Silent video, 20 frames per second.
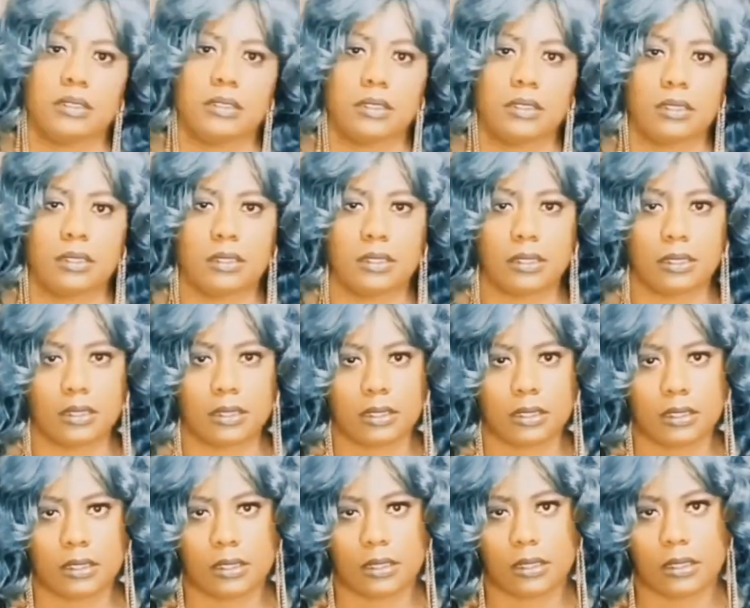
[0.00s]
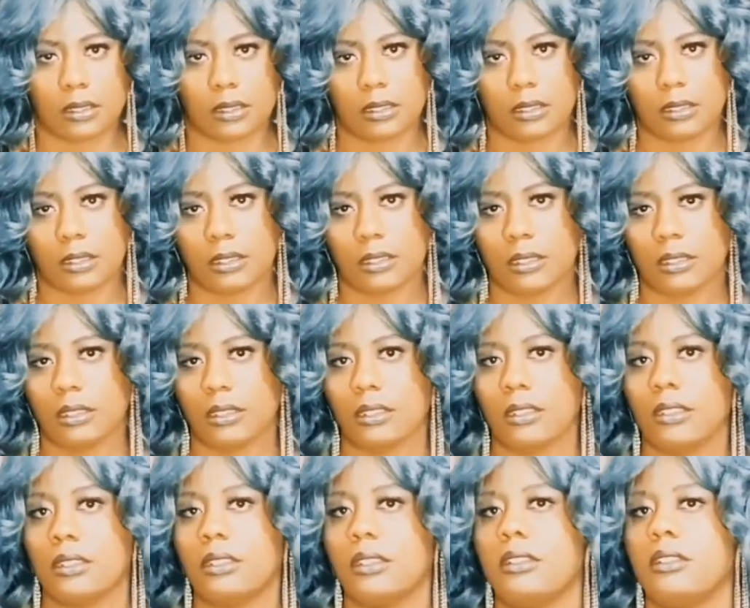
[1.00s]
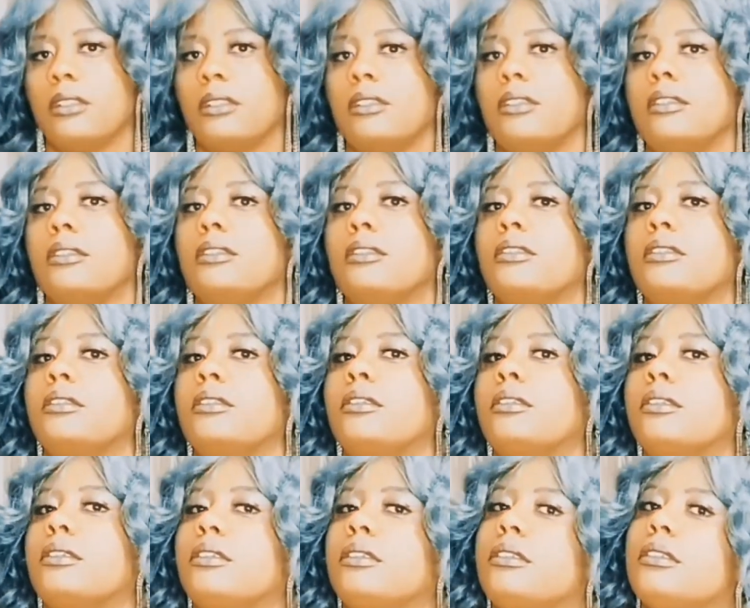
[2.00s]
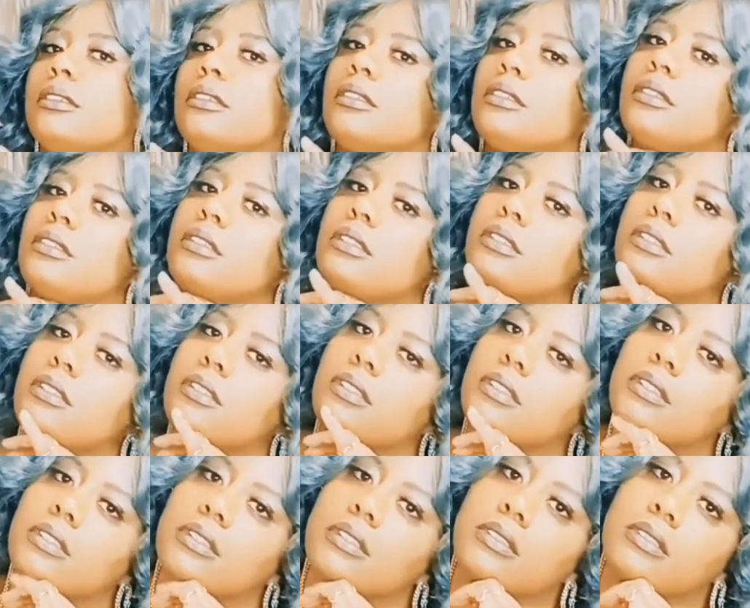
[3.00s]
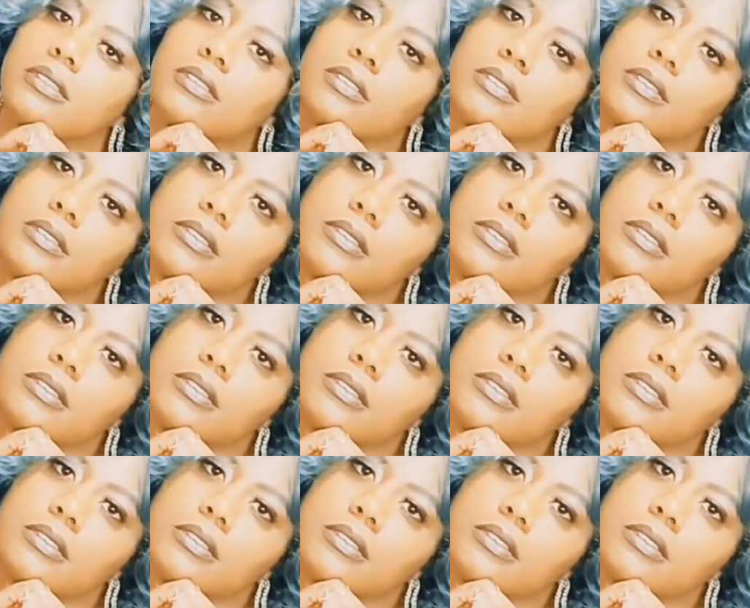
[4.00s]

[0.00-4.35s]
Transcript: (silence)